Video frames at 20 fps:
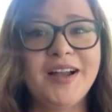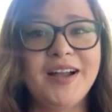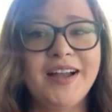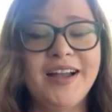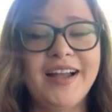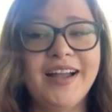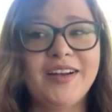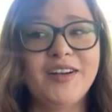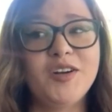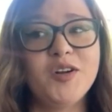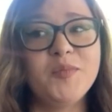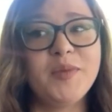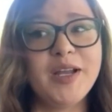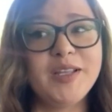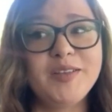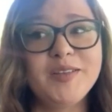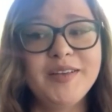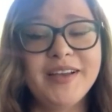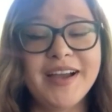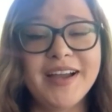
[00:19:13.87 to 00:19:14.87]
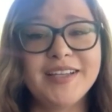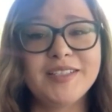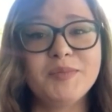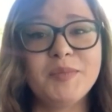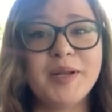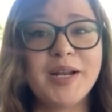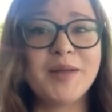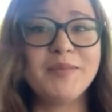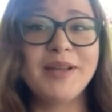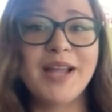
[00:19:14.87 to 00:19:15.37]
I don't know about you guys,
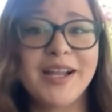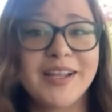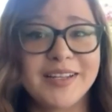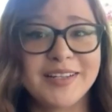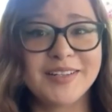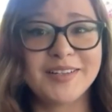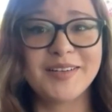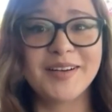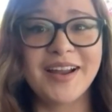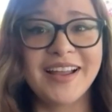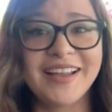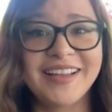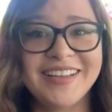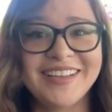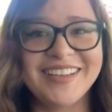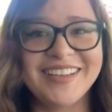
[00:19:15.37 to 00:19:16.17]
but I'm not good to cry.